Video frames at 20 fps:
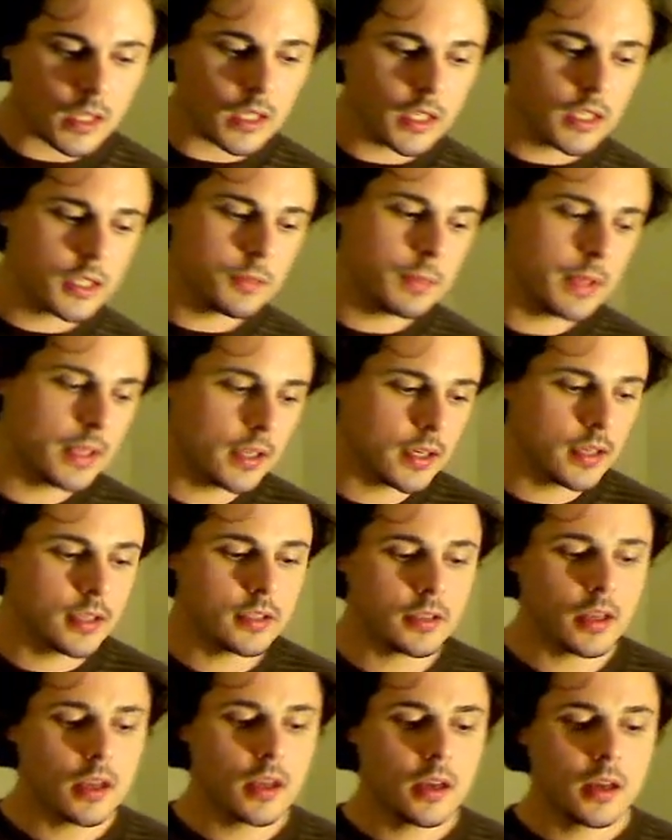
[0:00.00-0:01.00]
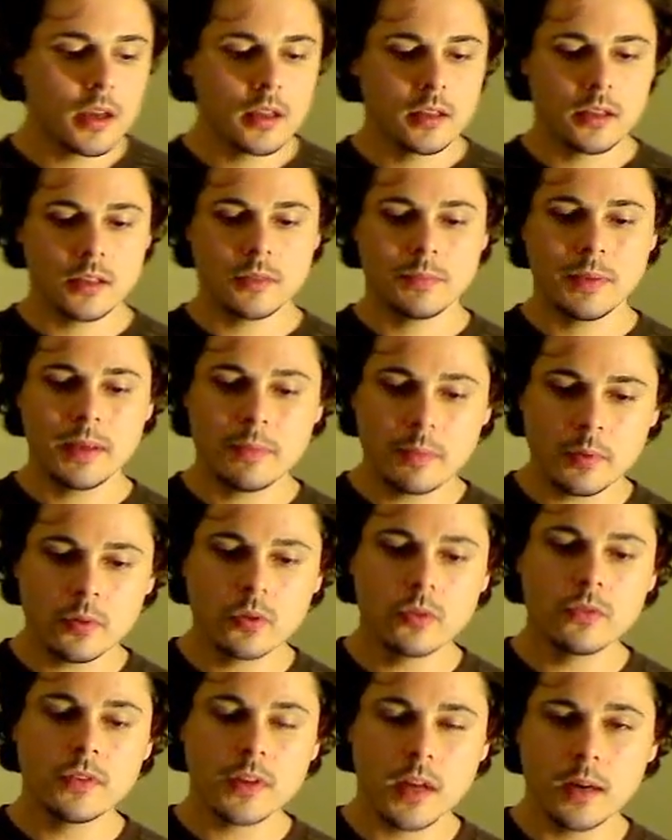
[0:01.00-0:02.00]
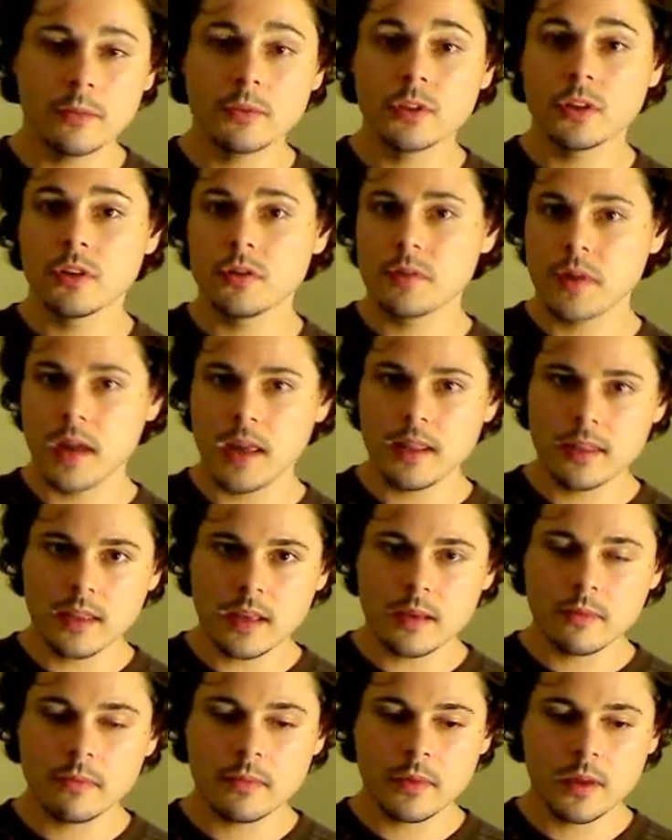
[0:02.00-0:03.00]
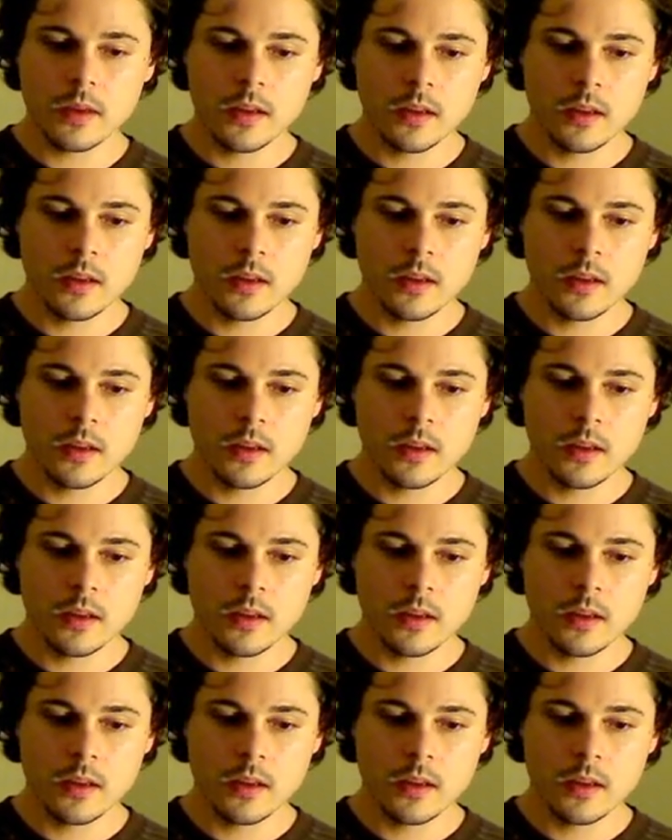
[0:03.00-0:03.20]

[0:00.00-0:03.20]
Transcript: is because there's people who've come to create them